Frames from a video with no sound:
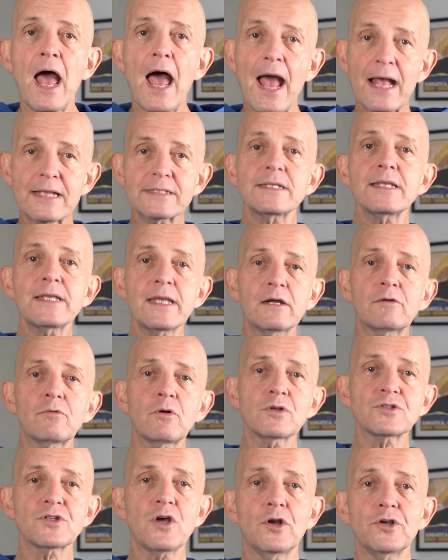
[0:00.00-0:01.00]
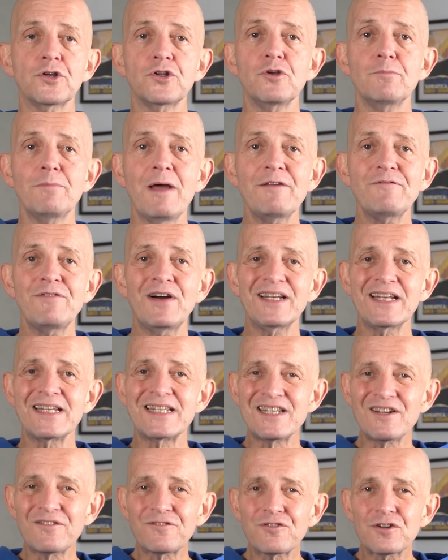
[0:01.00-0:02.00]
As the year rolls on, you may find a
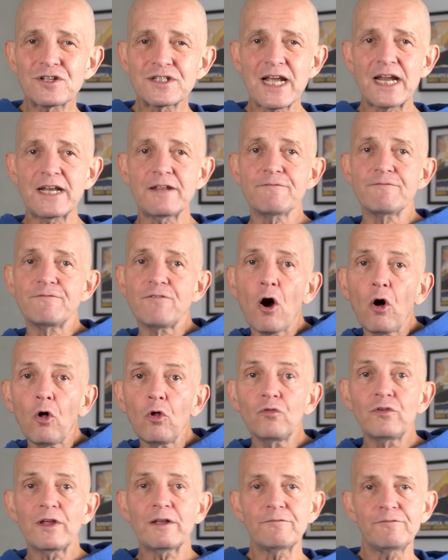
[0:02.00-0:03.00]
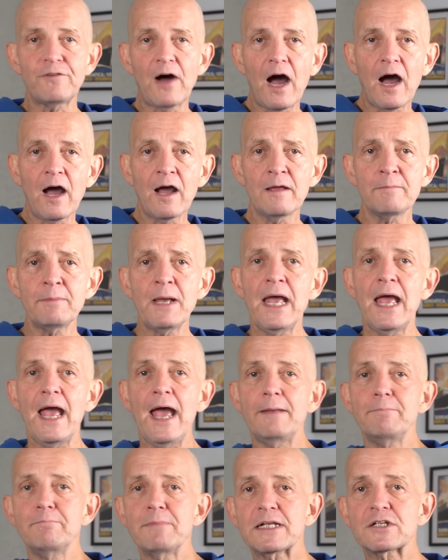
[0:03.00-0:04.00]
different and evolving vibe
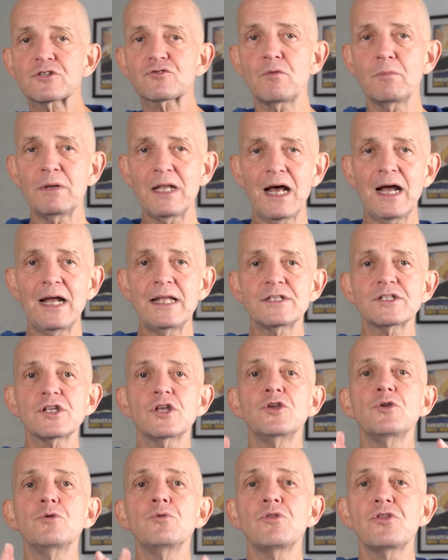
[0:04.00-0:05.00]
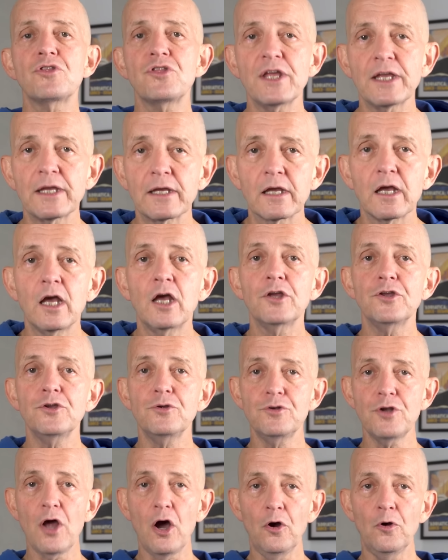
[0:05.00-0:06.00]
and mix from lines you think
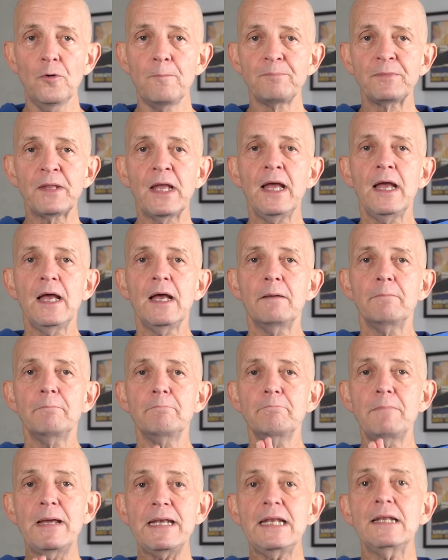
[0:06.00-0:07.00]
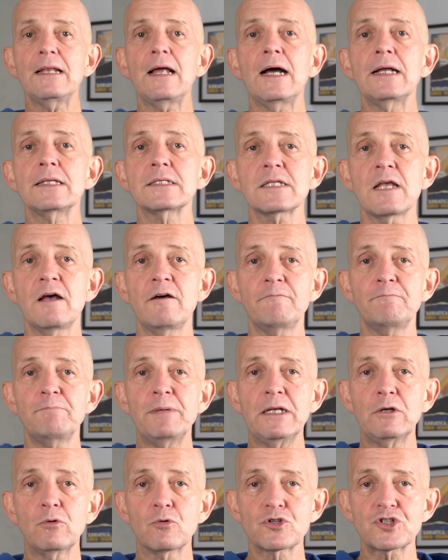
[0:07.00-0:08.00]
you know. Many lines have
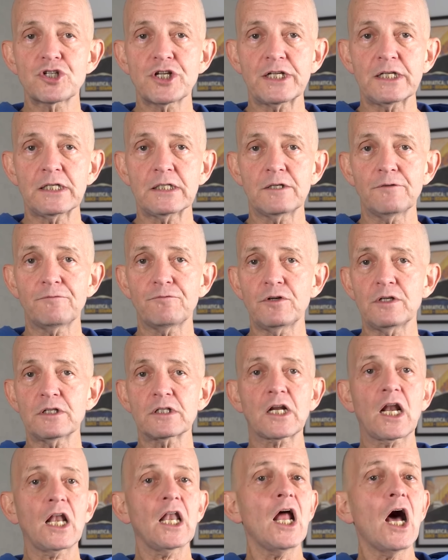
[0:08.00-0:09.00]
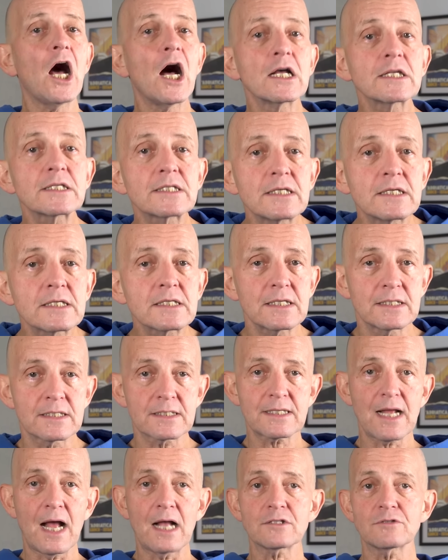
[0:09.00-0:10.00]
been launching different classes and
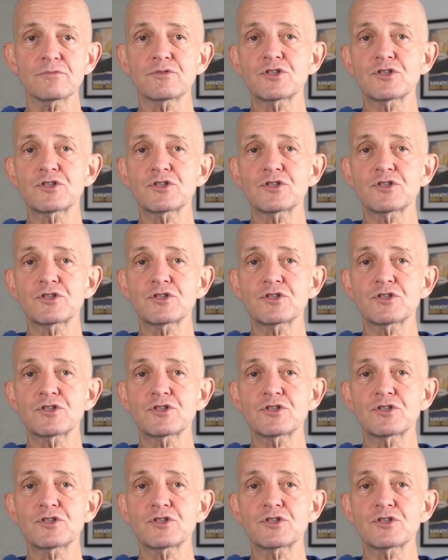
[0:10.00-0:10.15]
styles